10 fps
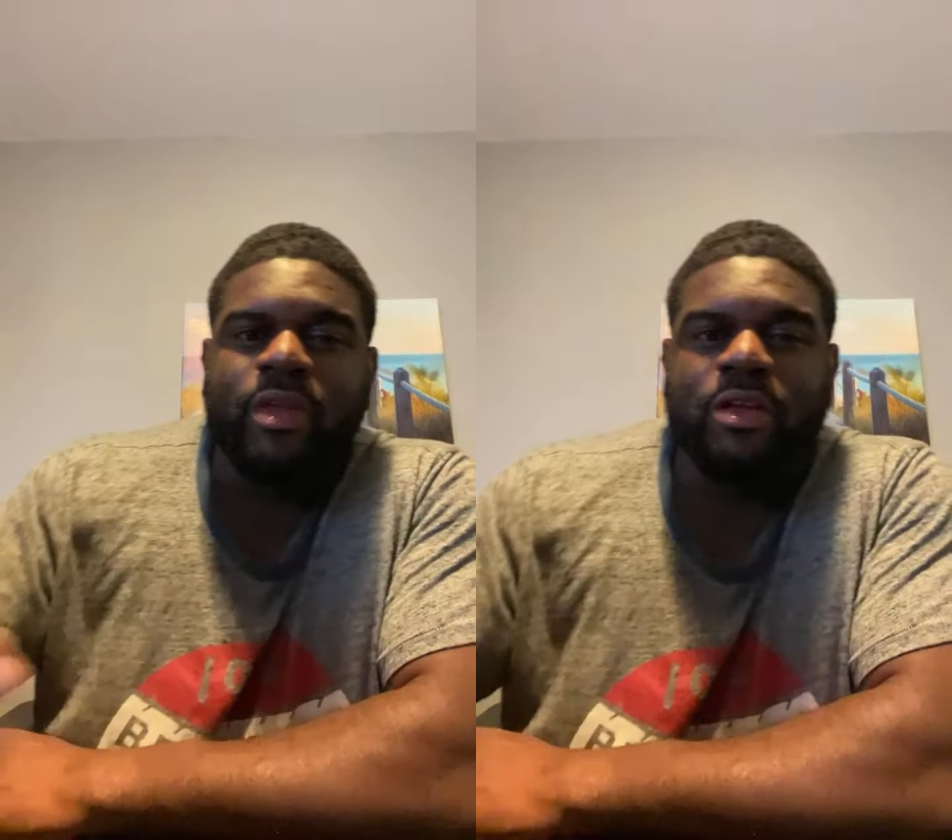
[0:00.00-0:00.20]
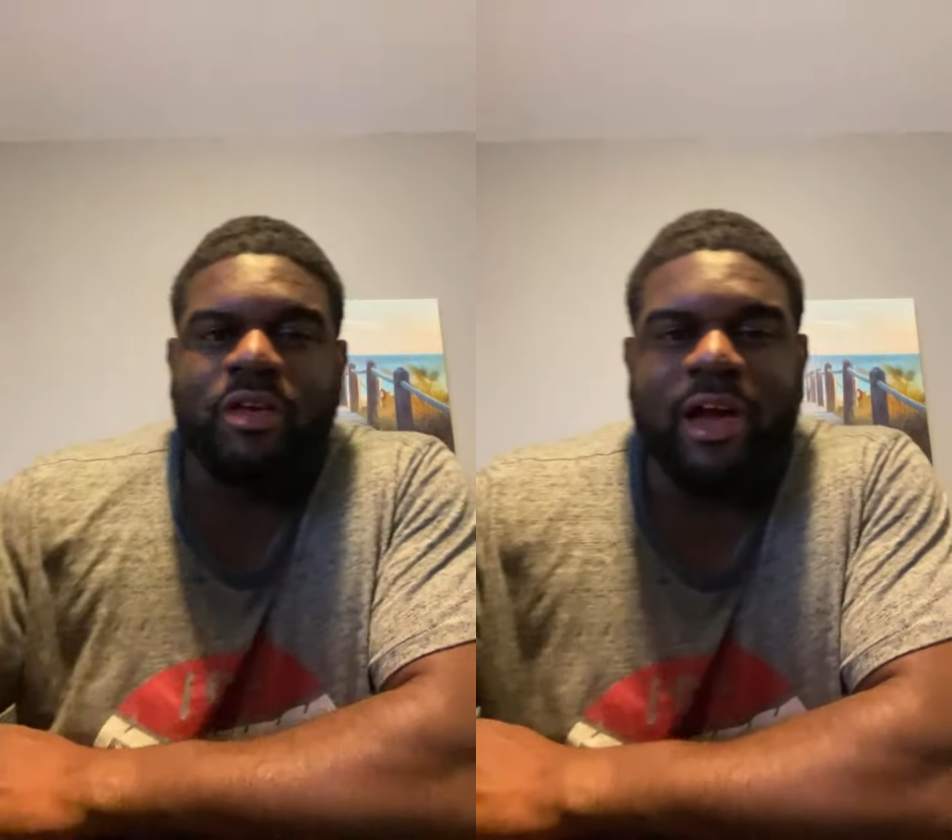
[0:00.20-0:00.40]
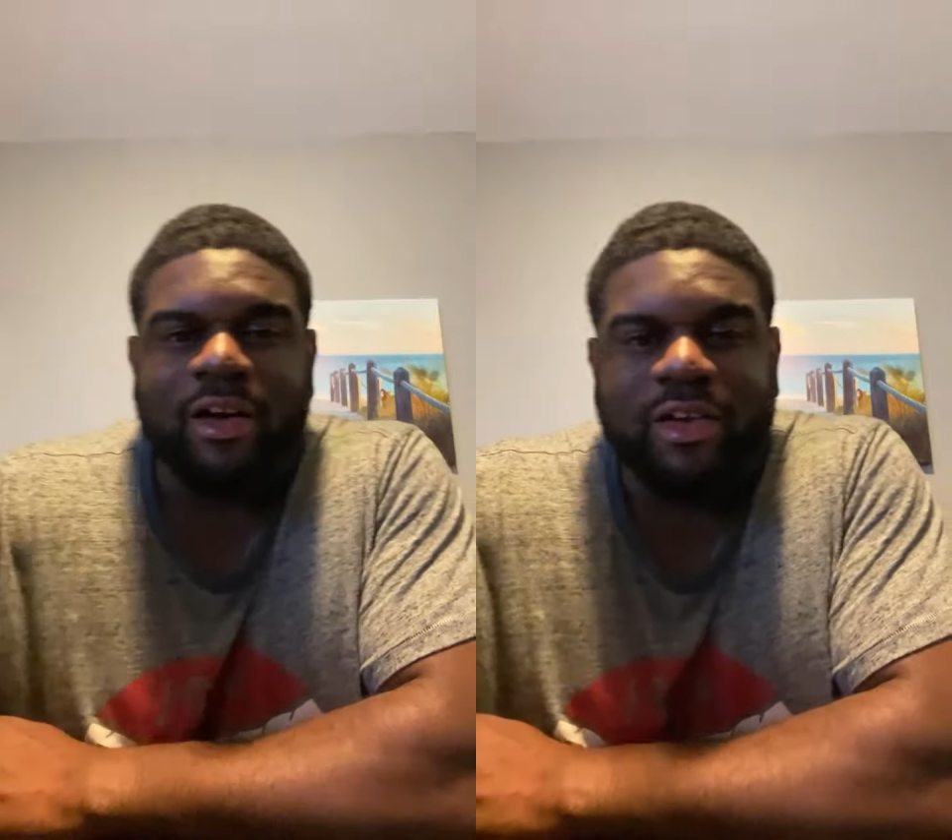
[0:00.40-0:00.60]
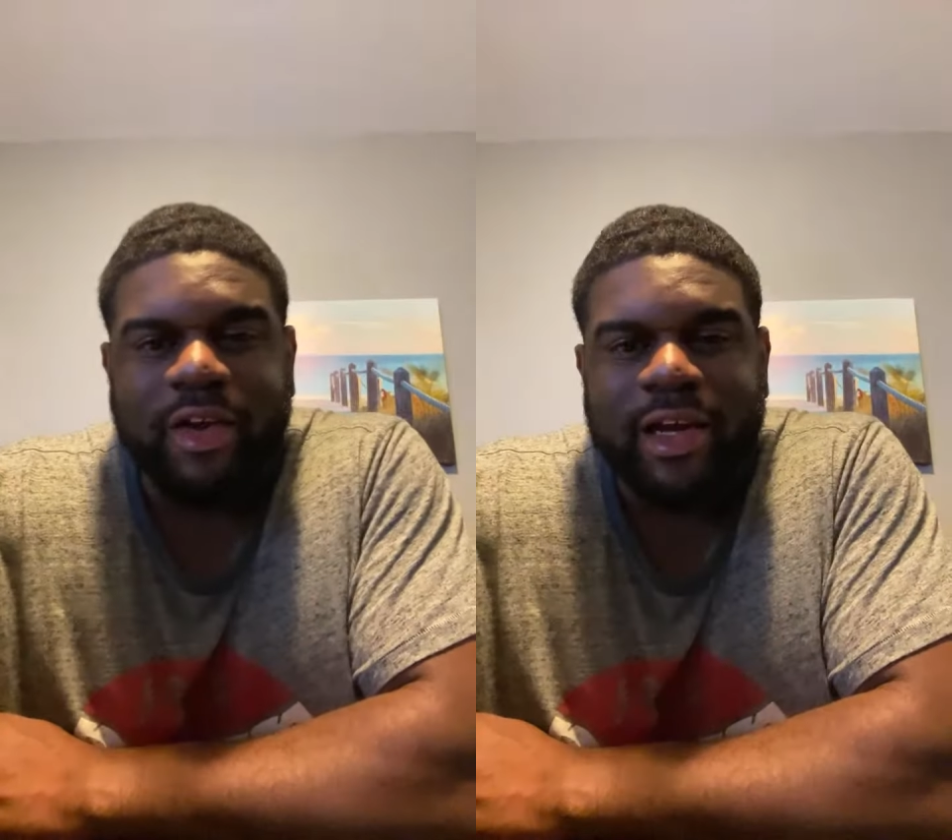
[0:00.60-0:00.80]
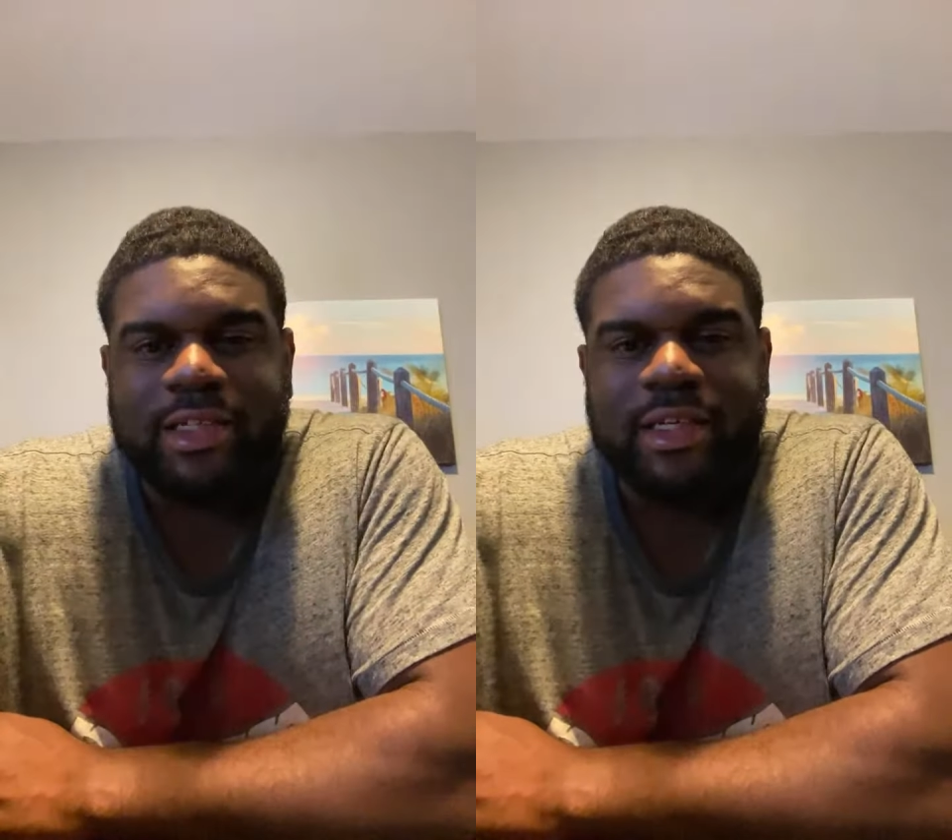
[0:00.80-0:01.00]
You know how
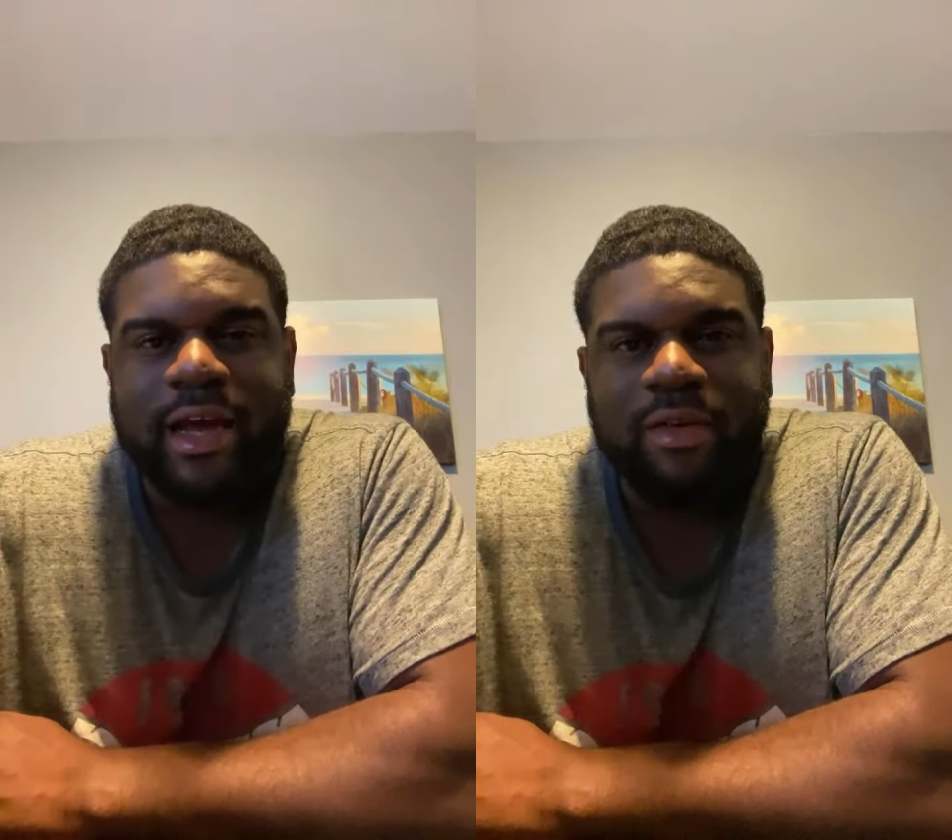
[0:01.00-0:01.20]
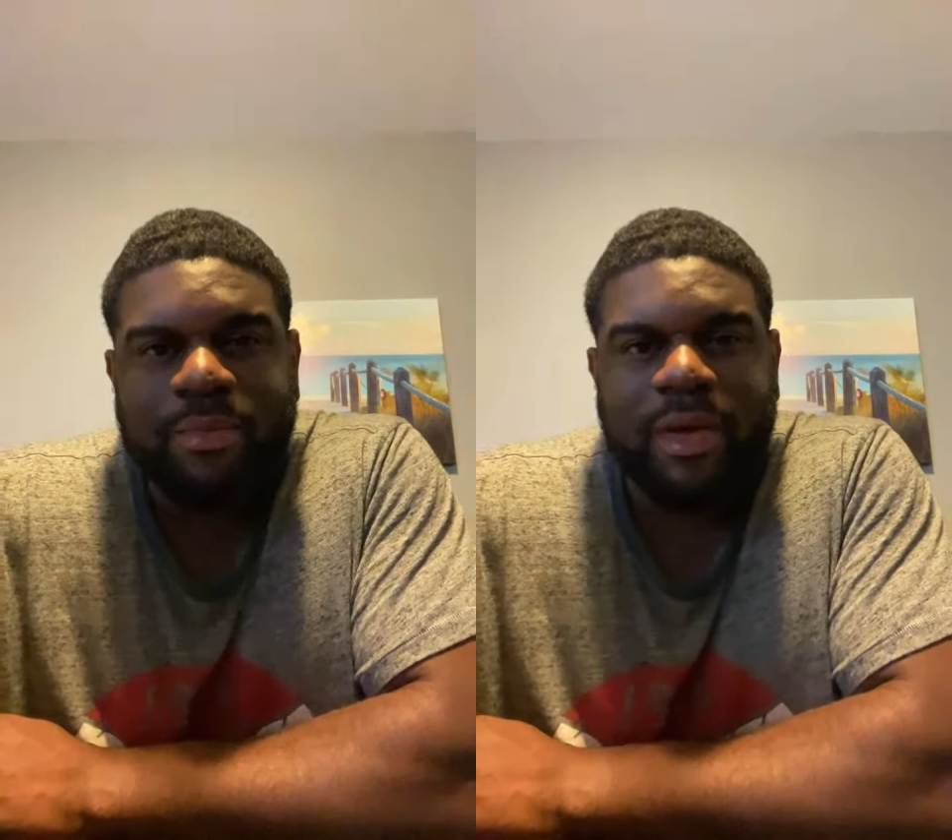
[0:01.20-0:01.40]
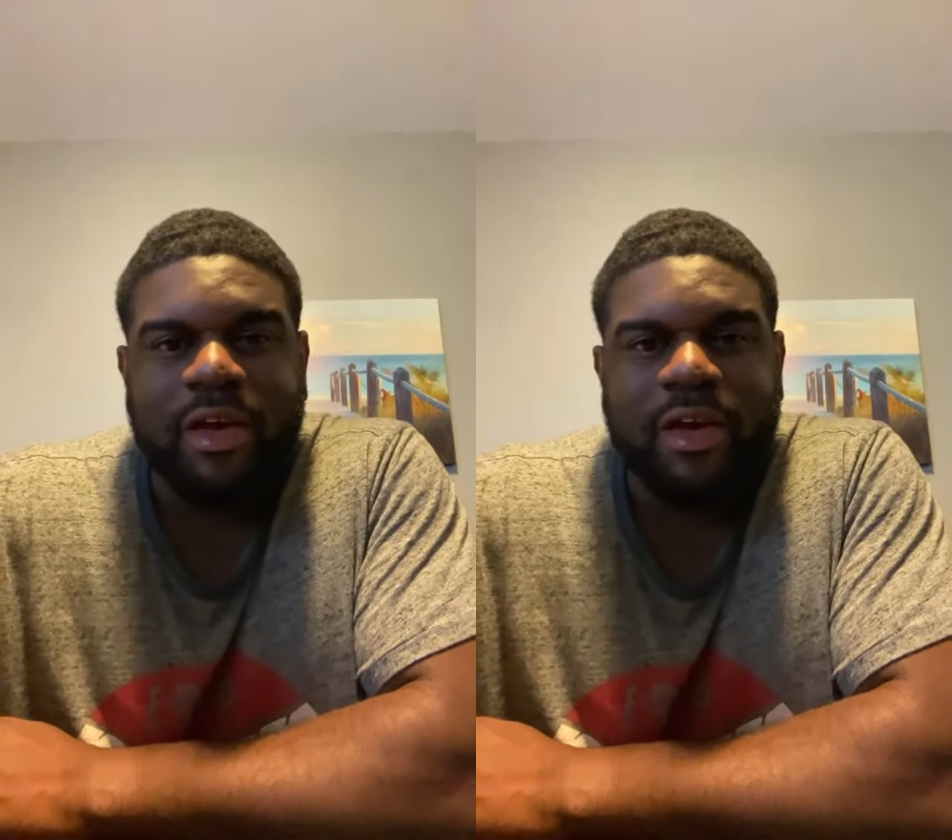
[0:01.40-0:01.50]
crazy that would be?